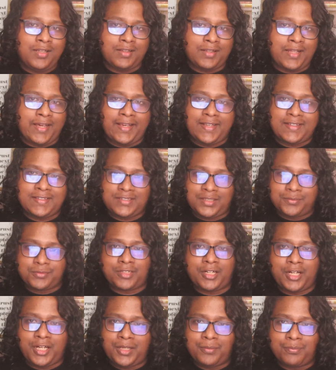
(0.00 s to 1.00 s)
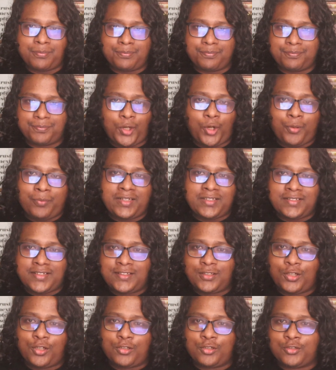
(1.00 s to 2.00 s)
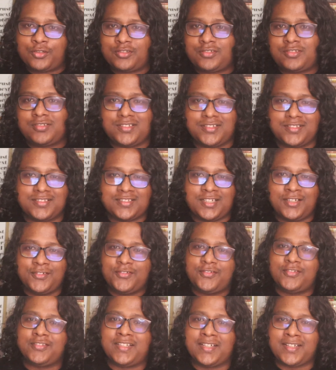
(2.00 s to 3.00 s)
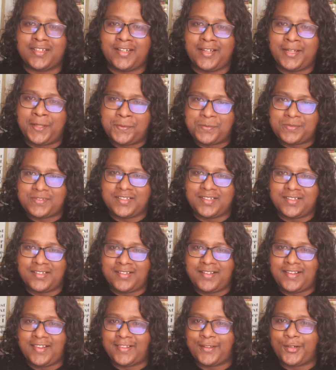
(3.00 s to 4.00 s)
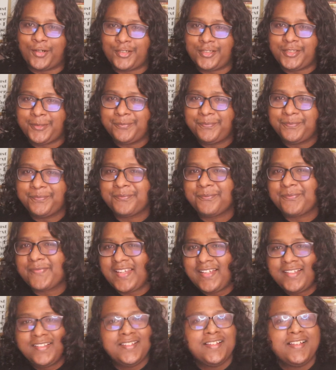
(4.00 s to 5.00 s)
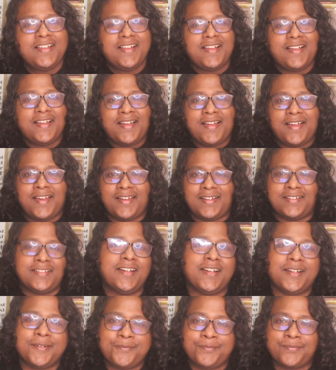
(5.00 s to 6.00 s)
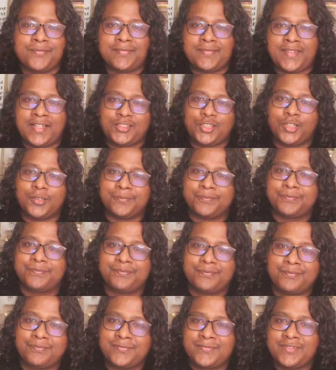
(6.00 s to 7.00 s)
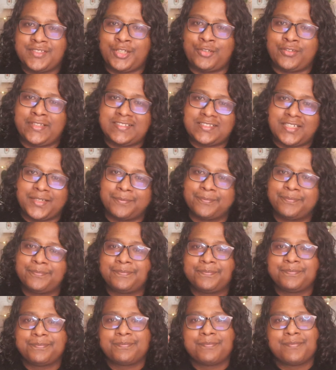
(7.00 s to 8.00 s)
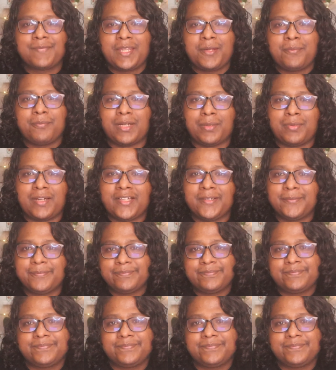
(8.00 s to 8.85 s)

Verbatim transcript: like, subscribe, comment, and all those stuff that helps the algorithm. And yeah, that's all. See you next time. Bye bye.